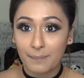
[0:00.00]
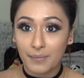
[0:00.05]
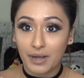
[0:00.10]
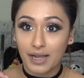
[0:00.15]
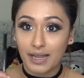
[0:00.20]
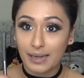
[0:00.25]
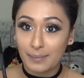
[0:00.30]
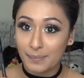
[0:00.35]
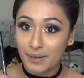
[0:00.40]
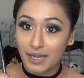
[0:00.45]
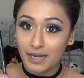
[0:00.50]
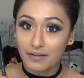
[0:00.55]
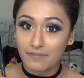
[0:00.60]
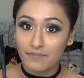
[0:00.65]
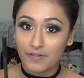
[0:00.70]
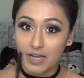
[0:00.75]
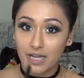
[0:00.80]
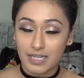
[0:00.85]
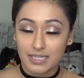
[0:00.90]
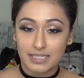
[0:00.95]
my lip liner
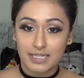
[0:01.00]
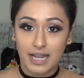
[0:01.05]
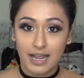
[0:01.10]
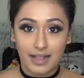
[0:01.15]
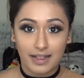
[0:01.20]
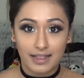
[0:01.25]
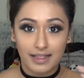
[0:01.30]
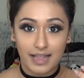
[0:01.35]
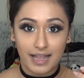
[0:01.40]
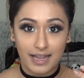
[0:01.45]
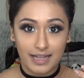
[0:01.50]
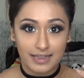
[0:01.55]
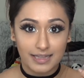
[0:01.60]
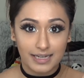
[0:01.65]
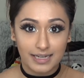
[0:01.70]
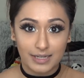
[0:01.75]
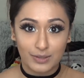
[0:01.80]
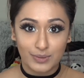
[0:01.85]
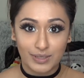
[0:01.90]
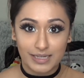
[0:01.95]
first and then the
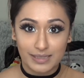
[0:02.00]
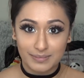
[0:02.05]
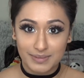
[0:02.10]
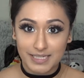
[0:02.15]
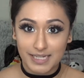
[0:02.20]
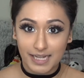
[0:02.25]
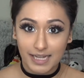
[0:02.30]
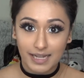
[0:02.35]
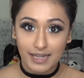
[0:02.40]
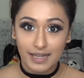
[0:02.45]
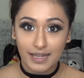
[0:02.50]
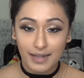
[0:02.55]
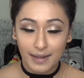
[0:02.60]
liquid lipstick.